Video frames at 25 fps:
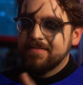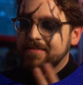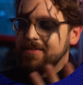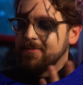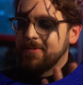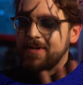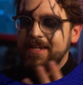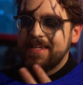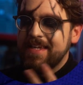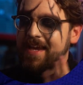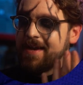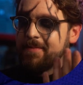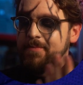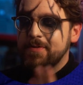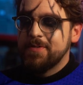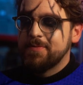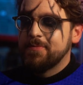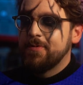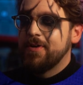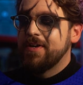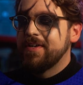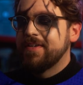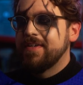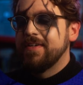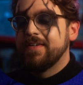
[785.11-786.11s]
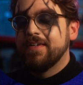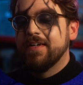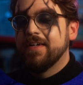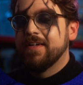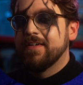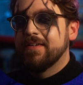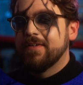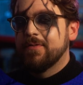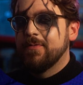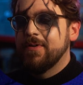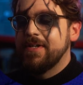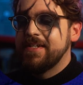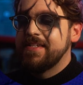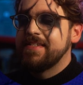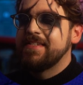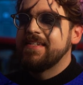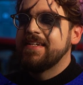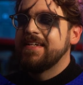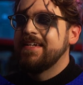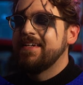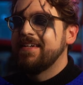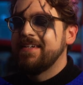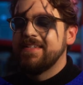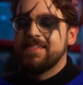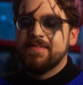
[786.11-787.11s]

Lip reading: the way cameras work, you can't quite see it.